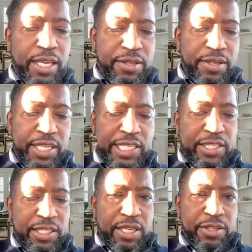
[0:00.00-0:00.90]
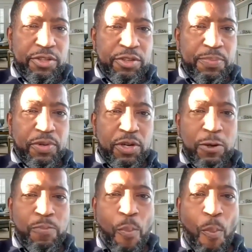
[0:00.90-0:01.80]
Here is a new
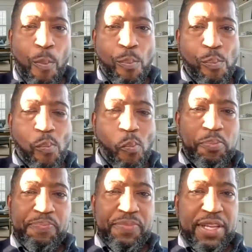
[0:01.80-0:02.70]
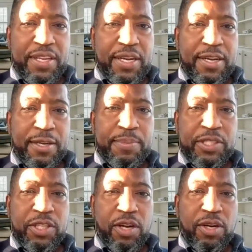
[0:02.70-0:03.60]
poem. Um,
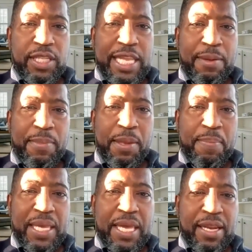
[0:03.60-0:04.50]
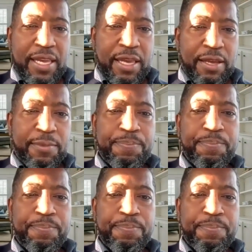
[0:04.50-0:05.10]
it's called Let Me Begin Again.